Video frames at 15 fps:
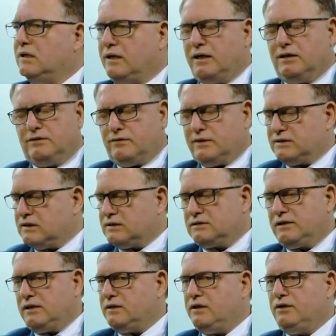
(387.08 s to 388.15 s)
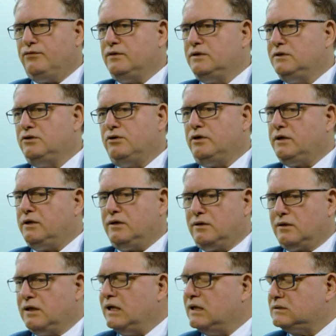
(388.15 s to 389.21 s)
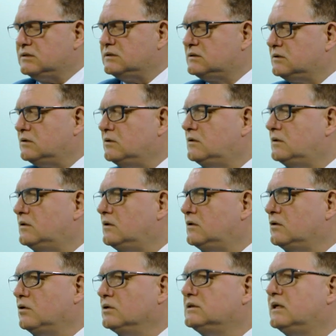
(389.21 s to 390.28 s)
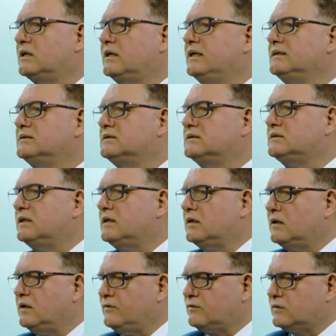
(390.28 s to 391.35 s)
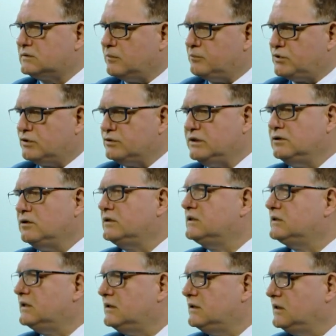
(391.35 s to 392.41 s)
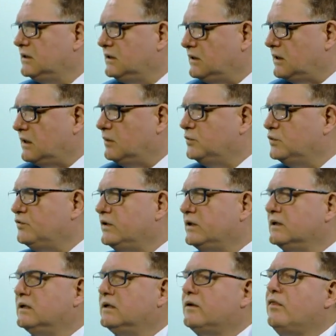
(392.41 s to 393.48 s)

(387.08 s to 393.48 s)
and as I said, even a dirty glasses or contact lenses that have some protein on it and are moving,